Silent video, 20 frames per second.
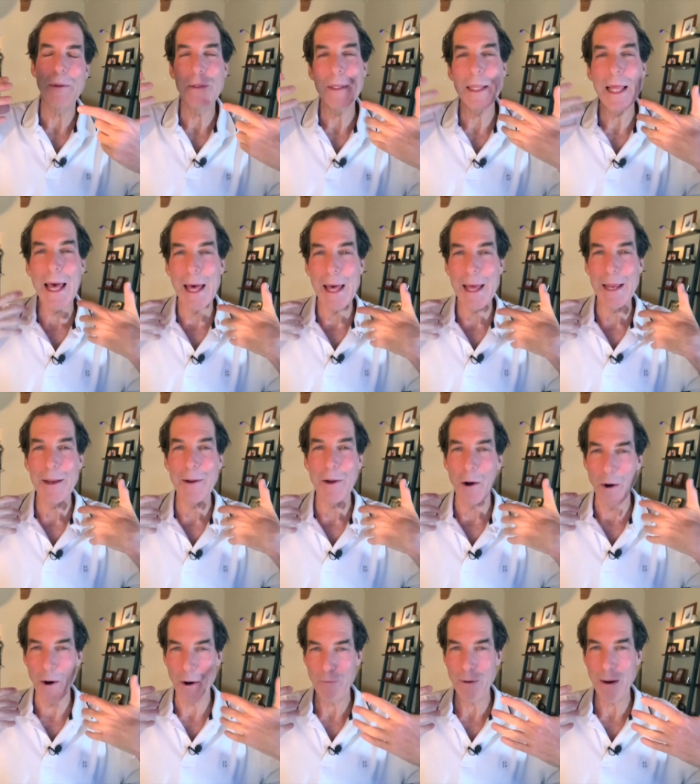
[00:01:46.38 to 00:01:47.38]
they
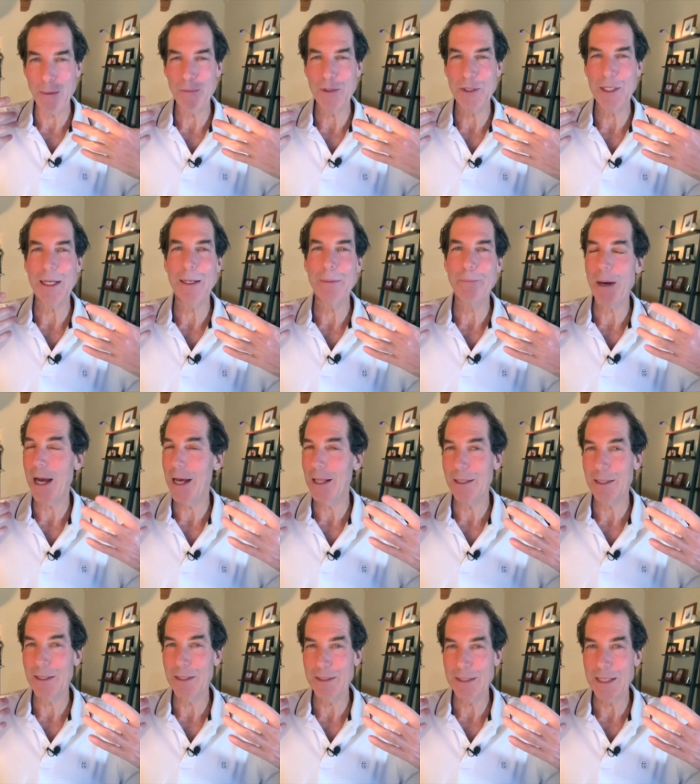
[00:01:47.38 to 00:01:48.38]
are represented by a
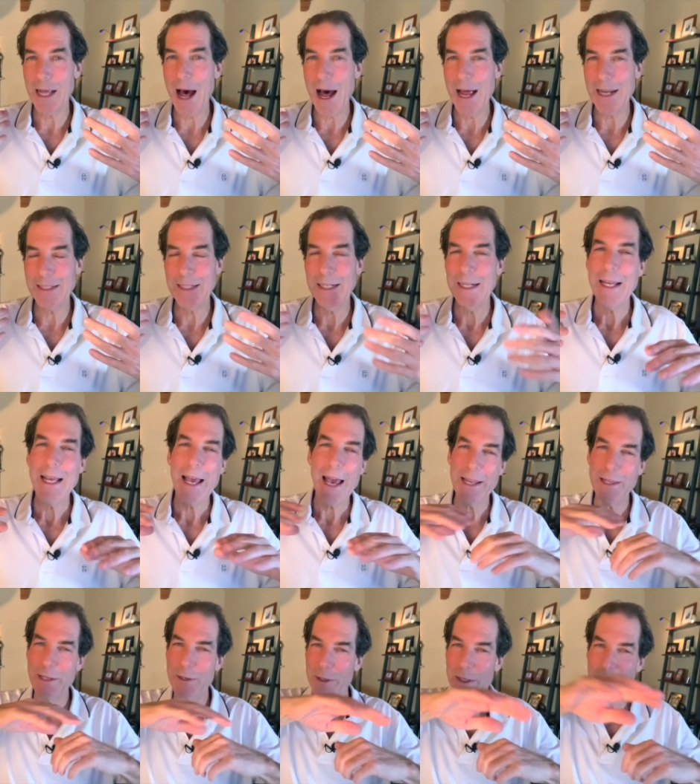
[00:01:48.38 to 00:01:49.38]
little dot,
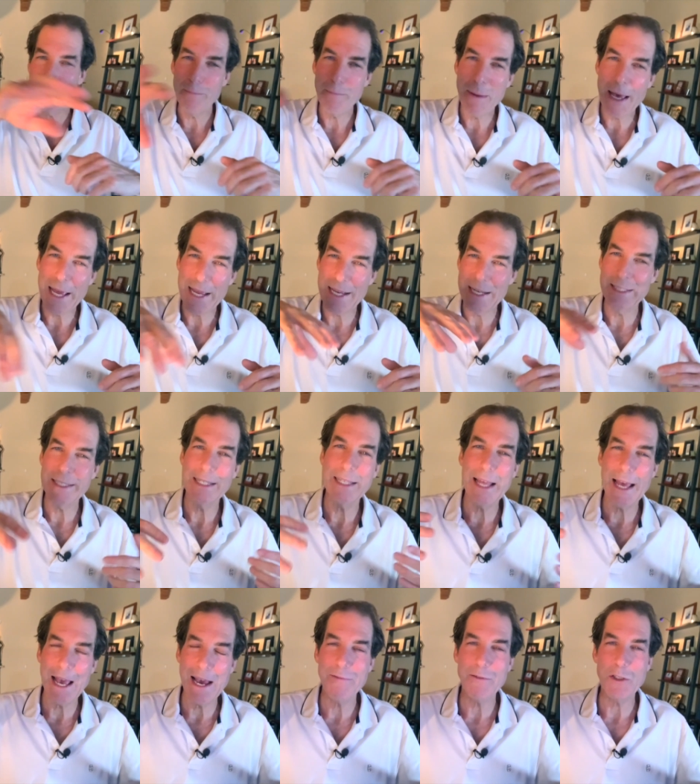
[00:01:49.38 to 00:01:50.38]
and they're in a maze and
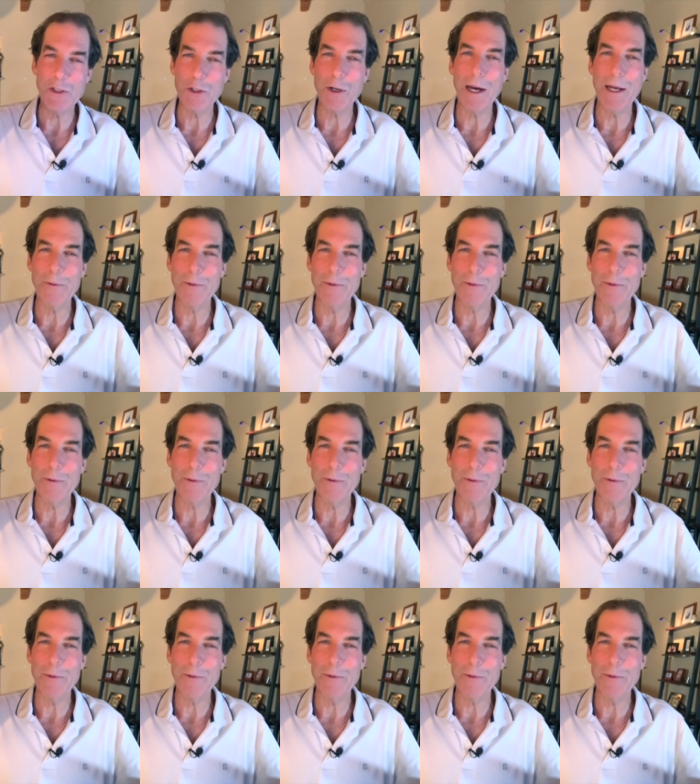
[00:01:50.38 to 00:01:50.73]
they have to try to